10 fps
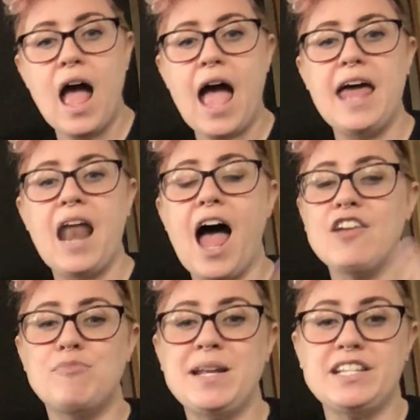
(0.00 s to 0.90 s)
And
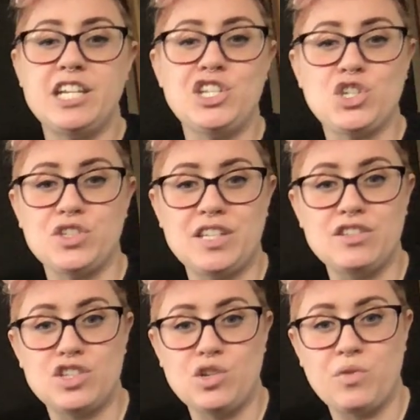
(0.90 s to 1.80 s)
I've been a teacher
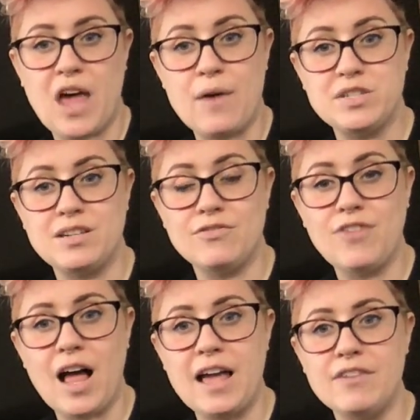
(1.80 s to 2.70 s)
since
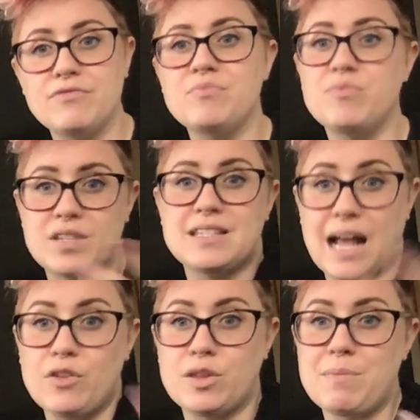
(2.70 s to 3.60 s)
2005
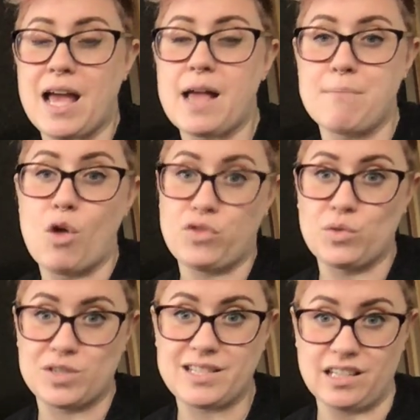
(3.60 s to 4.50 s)
tells me I'm also
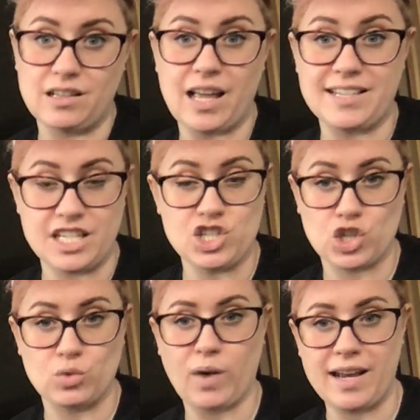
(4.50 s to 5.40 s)
still a
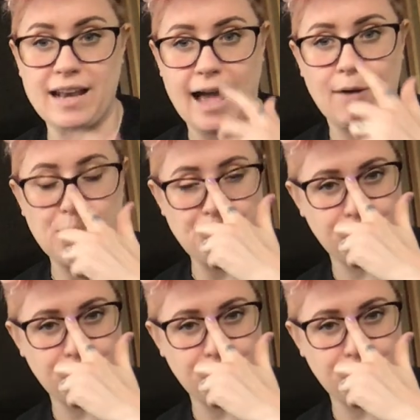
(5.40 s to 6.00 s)
teacher right now.